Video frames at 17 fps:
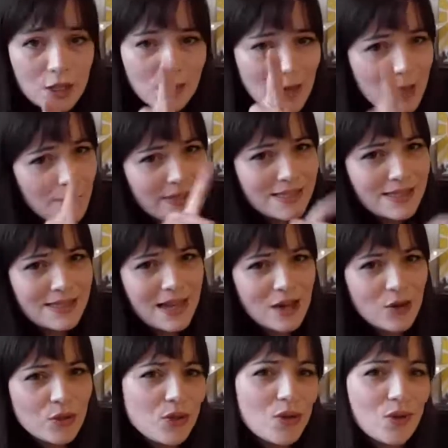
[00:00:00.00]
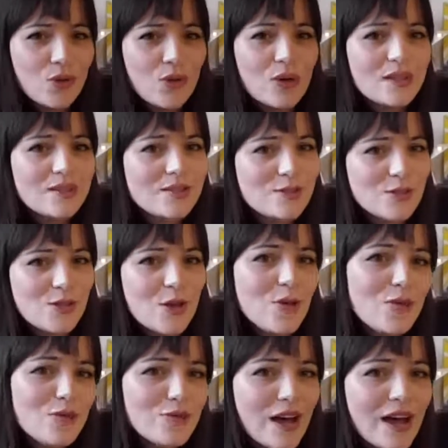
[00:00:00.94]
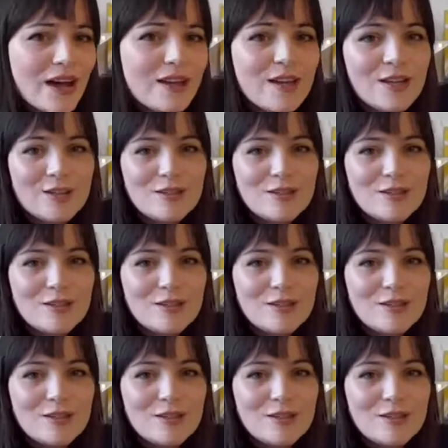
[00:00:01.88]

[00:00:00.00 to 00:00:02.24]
you might be sat on your sofa.